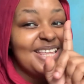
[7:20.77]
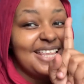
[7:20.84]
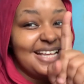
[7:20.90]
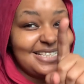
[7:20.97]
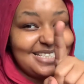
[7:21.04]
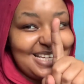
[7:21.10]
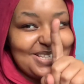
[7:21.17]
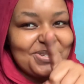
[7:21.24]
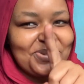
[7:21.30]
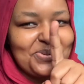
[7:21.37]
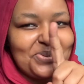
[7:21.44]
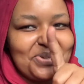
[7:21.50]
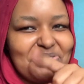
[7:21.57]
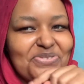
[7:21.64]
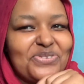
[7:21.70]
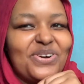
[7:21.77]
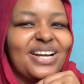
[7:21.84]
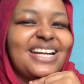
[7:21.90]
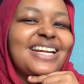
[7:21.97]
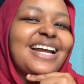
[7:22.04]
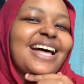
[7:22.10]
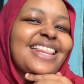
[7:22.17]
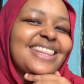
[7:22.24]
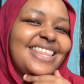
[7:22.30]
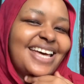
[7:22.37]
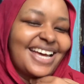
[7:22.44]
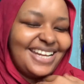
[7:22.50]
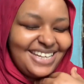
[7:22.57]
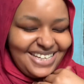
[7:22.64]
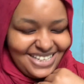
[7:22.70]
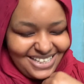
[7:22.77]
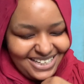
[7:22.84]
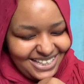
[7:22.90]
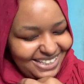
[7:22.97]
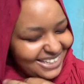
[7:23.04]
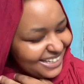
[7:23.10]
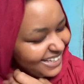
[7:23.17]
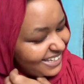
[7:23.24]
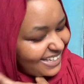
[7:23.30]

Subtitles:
That's a story for another day.